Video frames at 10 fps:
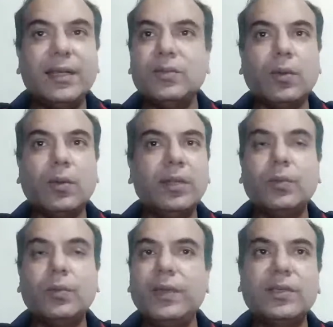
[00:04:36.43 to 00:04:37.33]
that
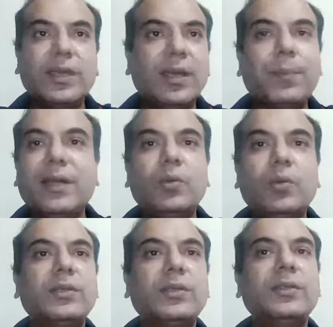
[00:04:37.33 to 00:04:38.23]
in
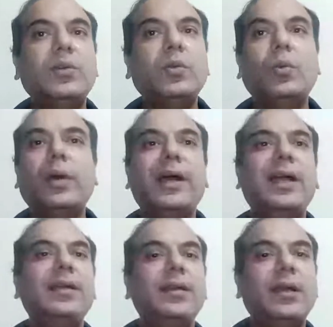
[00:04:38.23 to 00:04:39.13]
2002,
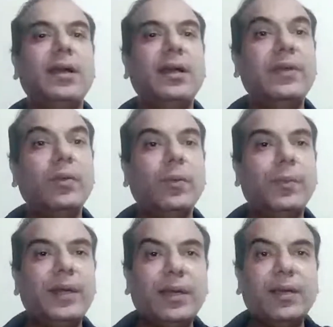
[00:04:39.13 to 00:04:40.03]
and it
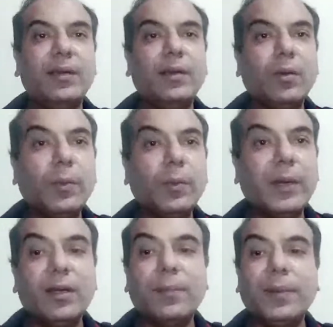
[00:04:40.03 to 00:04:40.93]

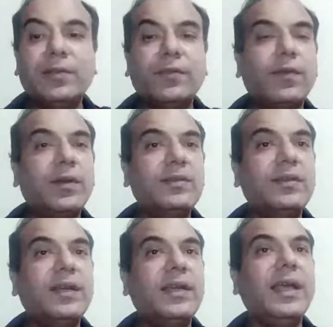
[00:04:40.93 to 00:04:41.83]
opened up its
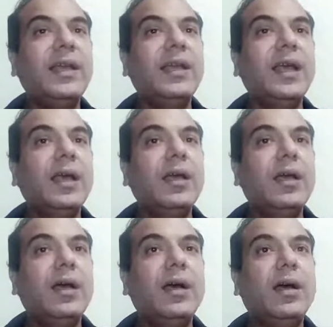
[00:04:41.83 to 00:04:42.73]
first retail
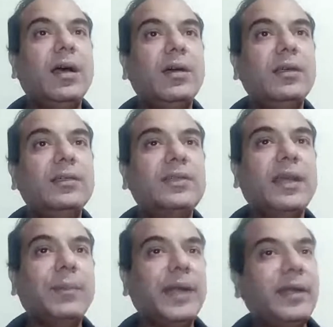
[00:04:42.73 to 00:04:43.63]

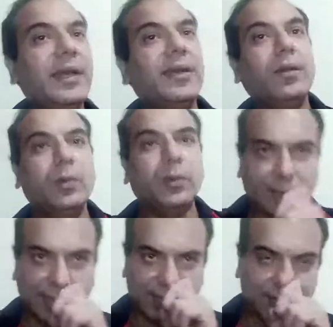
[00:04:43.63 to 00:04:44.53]
segment in
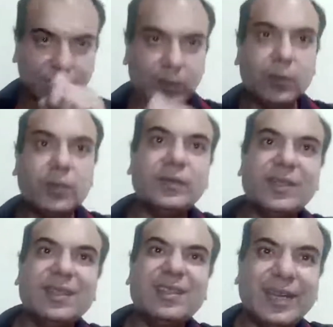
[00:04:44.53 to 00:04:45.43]
Gujarat in
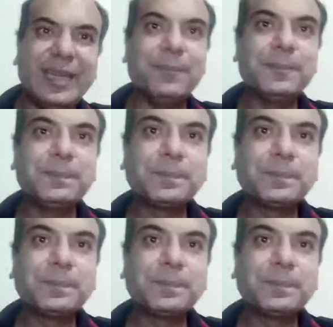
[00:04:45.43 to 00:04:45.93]
2003.